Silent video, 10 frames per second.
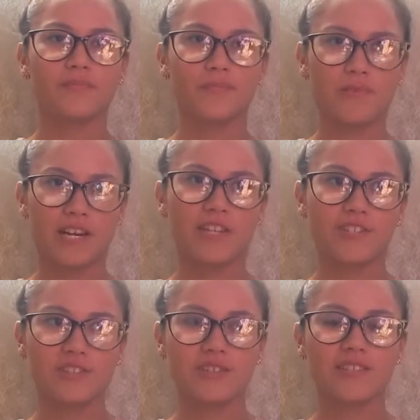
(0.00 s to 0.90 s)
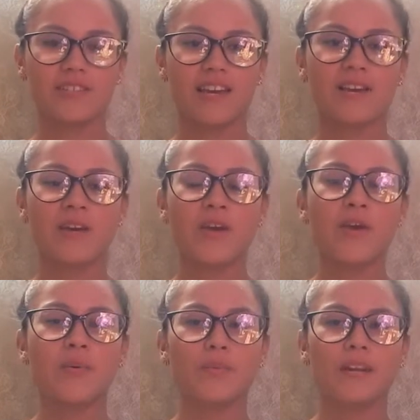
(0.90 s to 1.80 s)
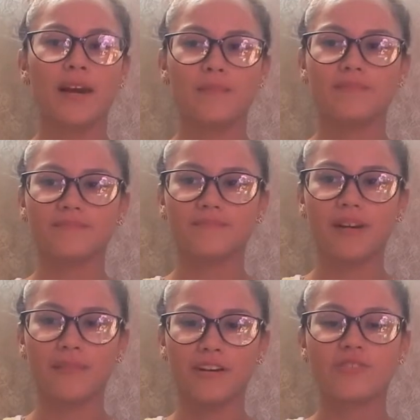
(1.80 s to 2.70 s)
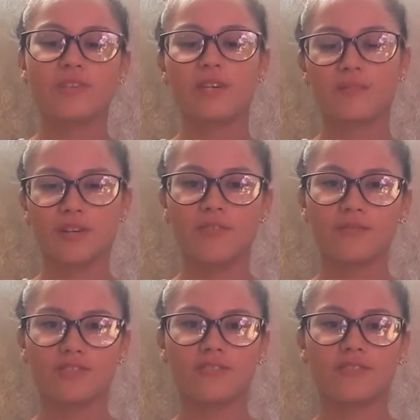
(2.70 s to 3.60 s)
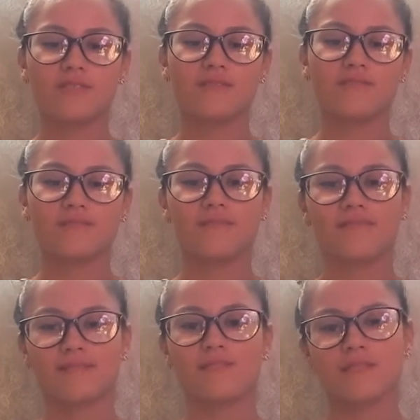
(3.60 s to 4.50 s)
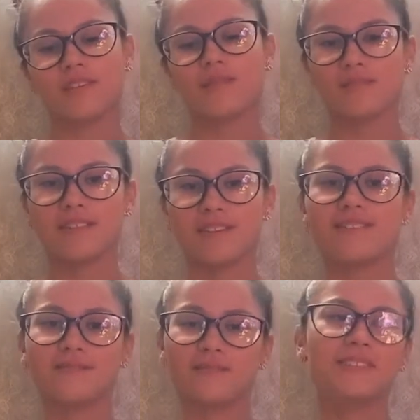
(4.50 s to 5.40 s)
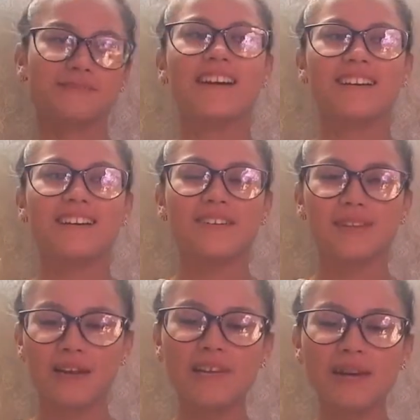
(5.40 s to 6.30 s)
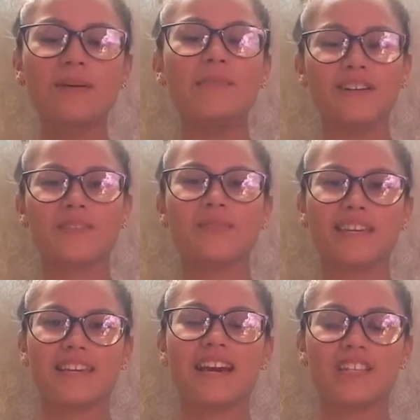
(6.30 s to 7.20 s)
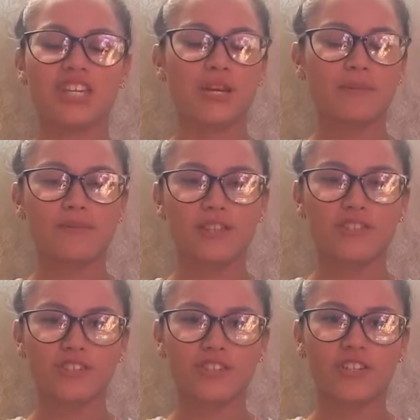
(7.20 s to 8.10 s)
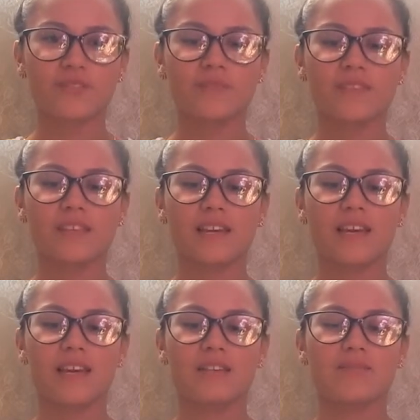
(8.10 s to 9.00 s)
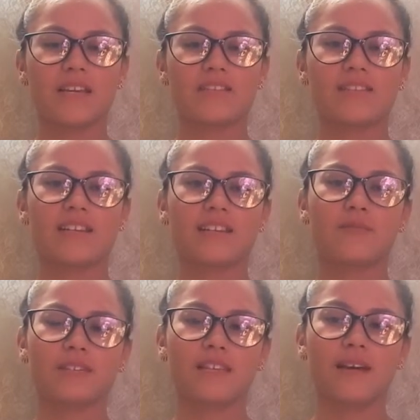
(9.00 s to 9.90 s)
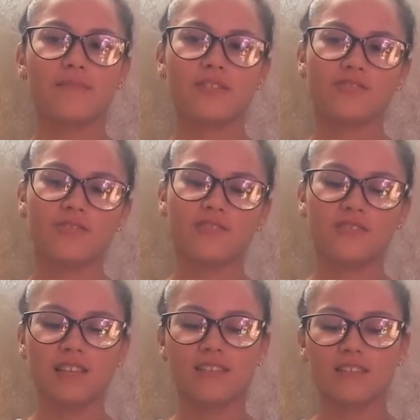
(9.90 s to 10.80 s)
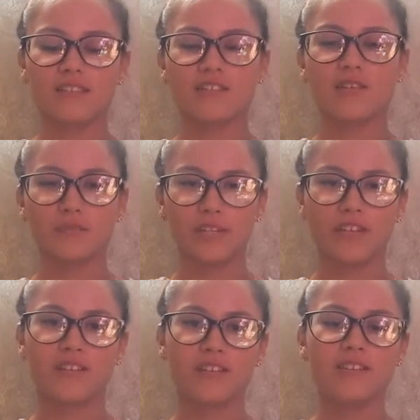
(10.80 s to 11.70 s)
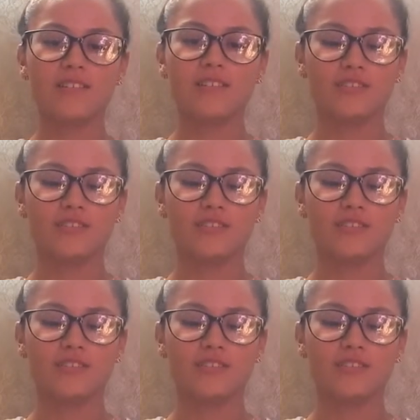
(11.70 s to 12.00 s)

what I do is, like, when I'm about to eat a meal, which is 3 times a day, right when I'm about to eat, I check my blood sugar, and basically what that measures is like this little meter, and